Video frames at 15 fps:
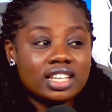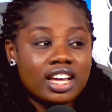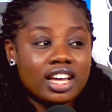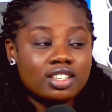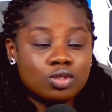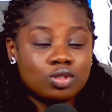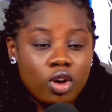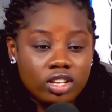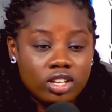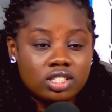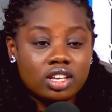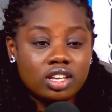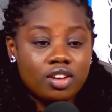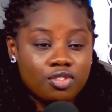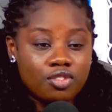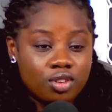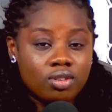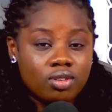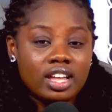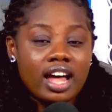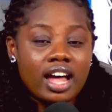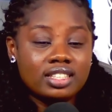is going to give you, the
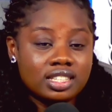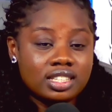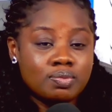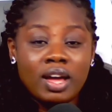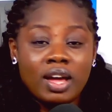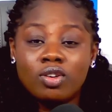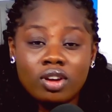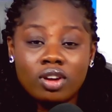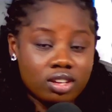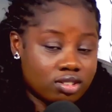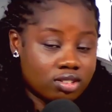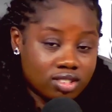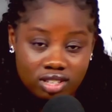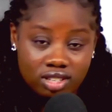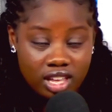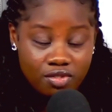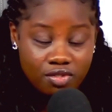artist might not give you that.